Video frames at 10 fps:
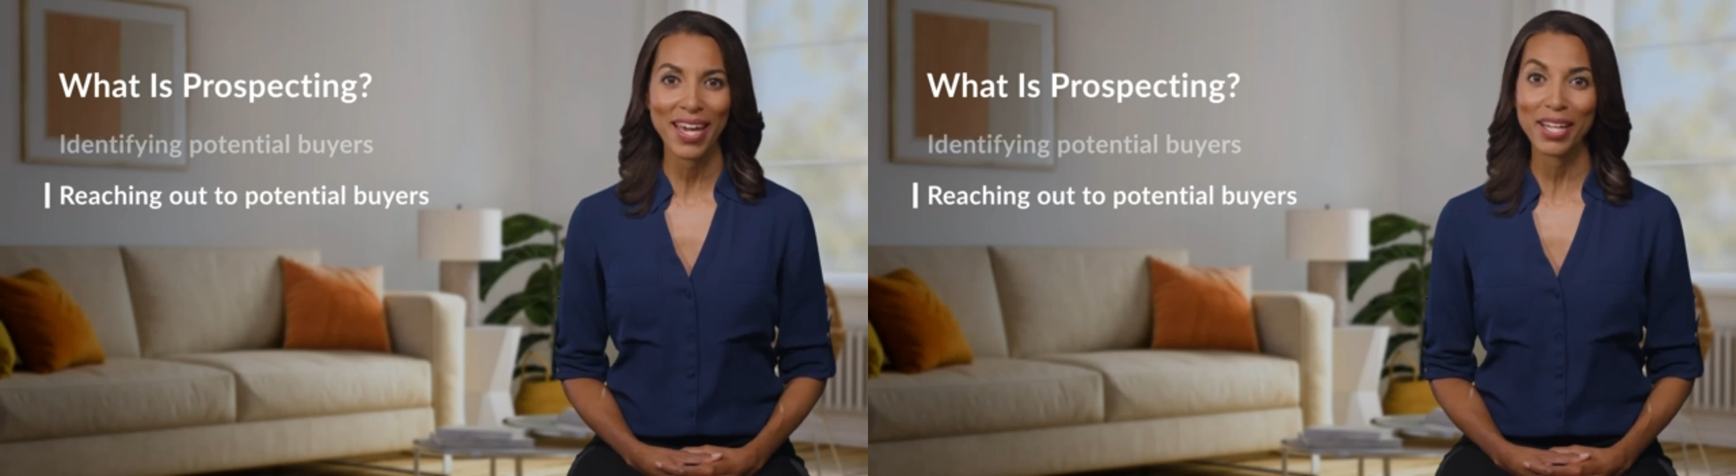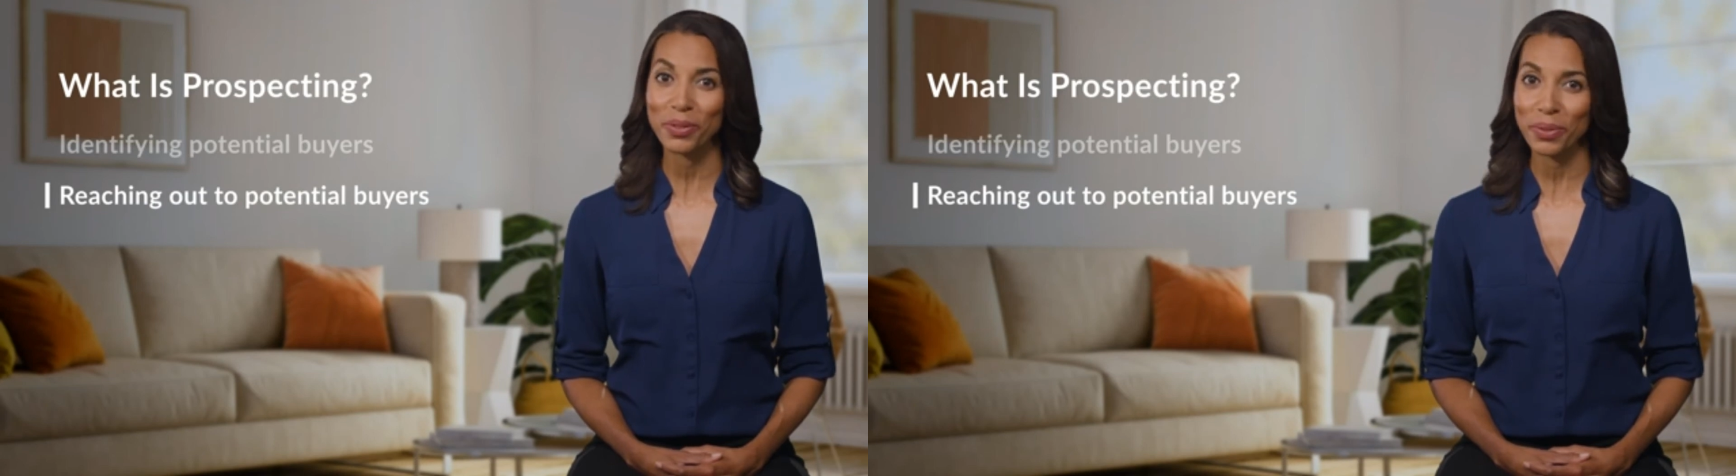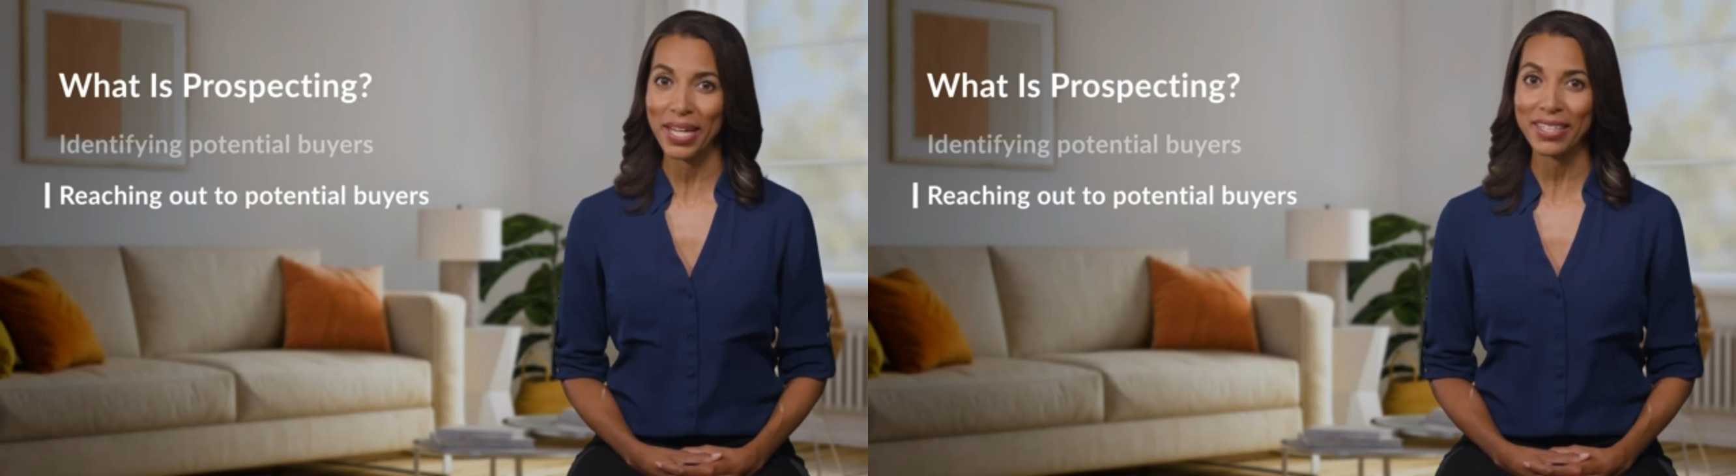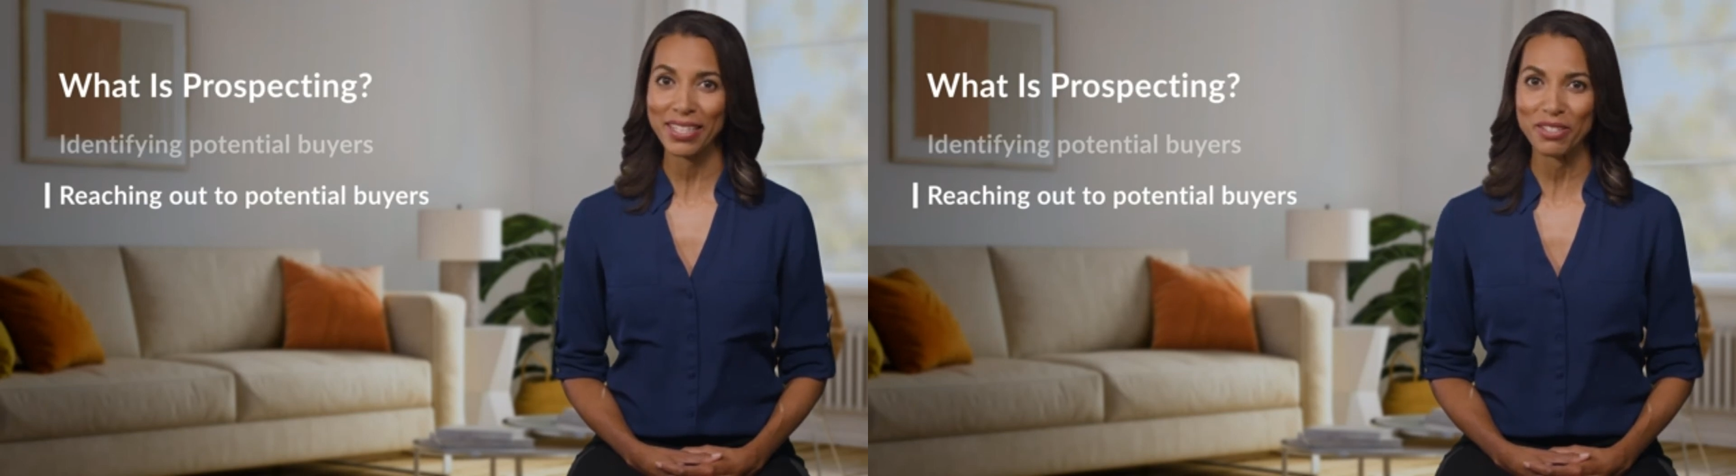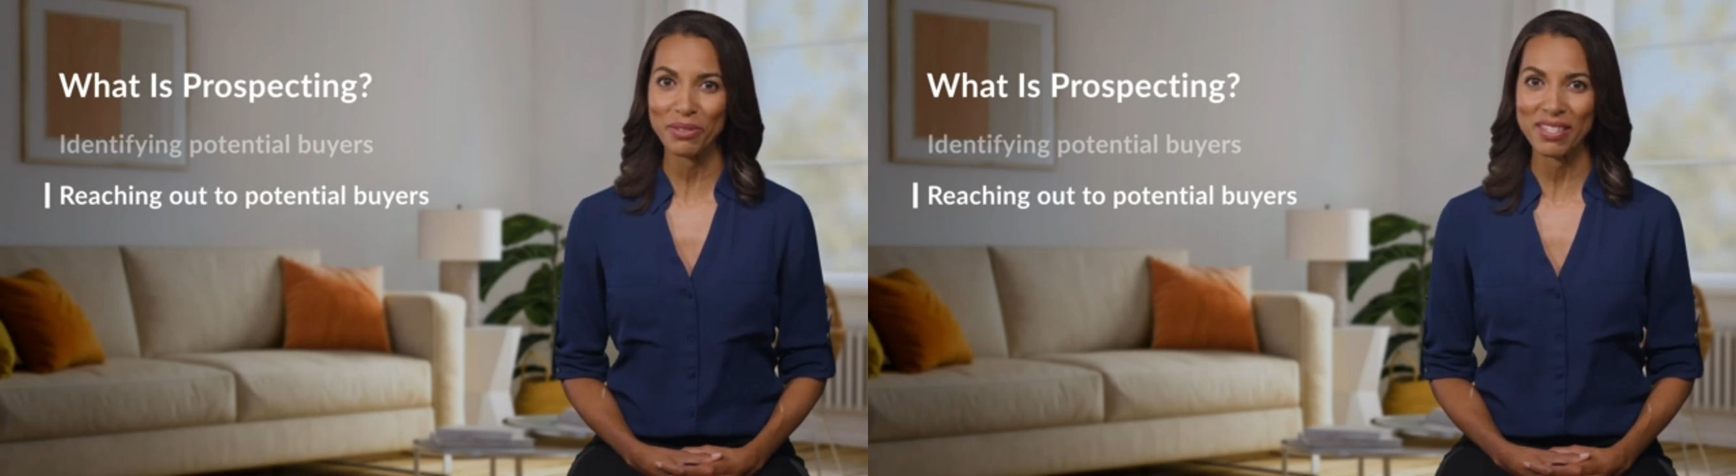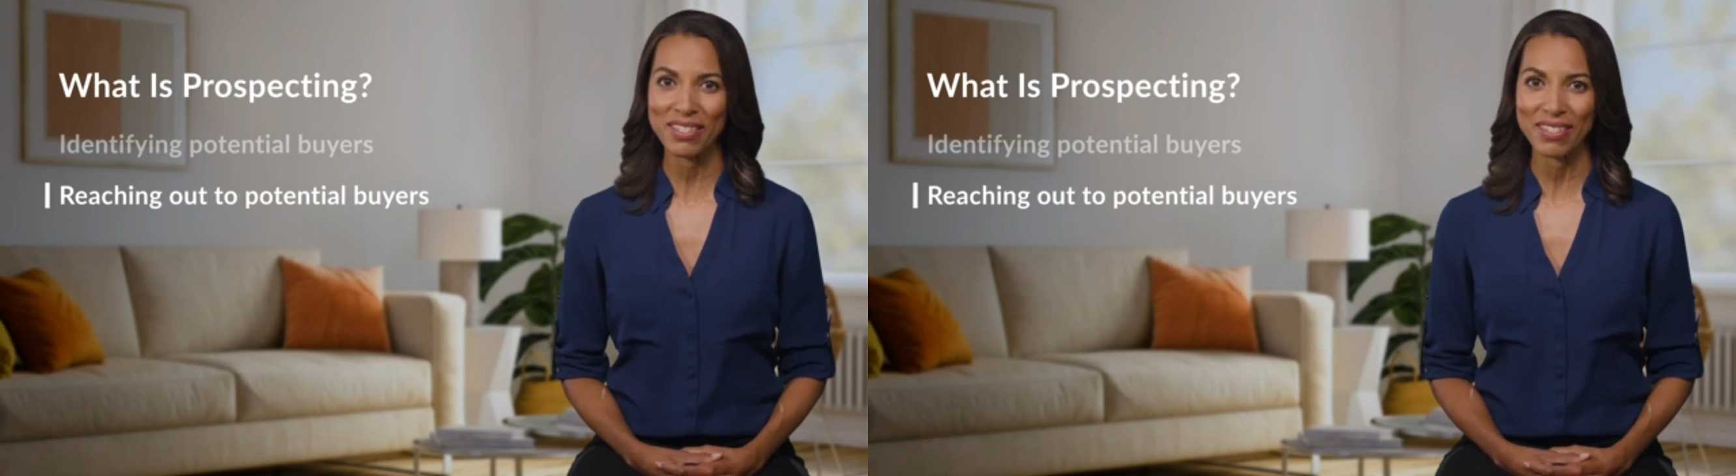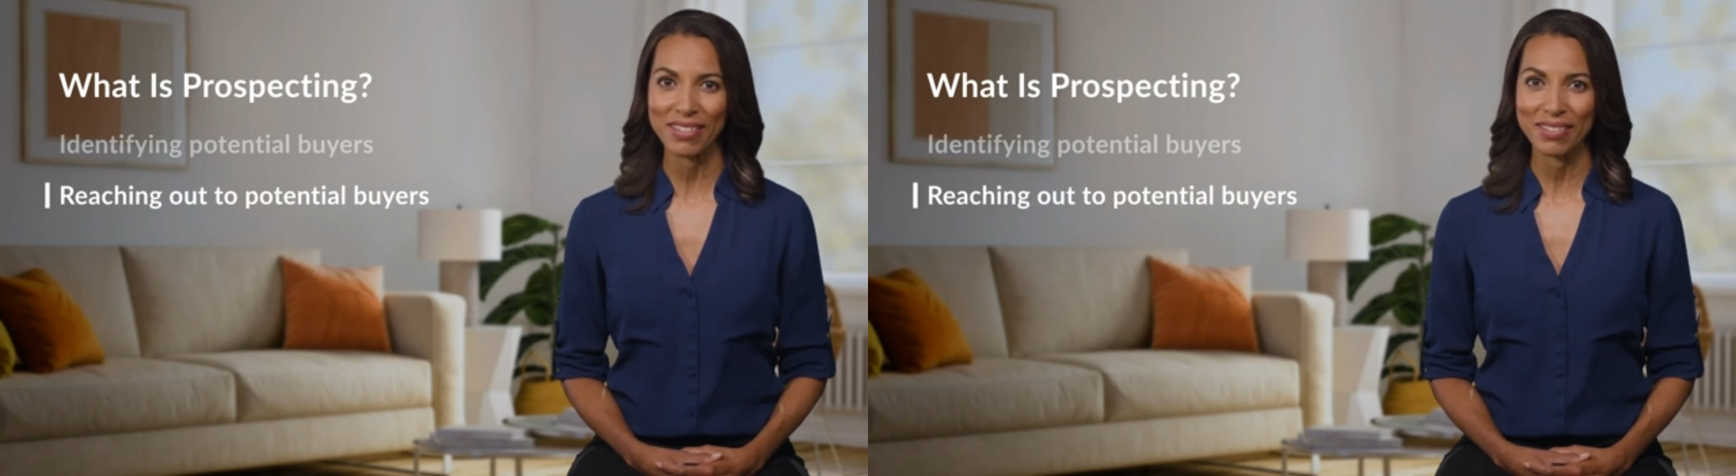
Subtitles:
and create interest.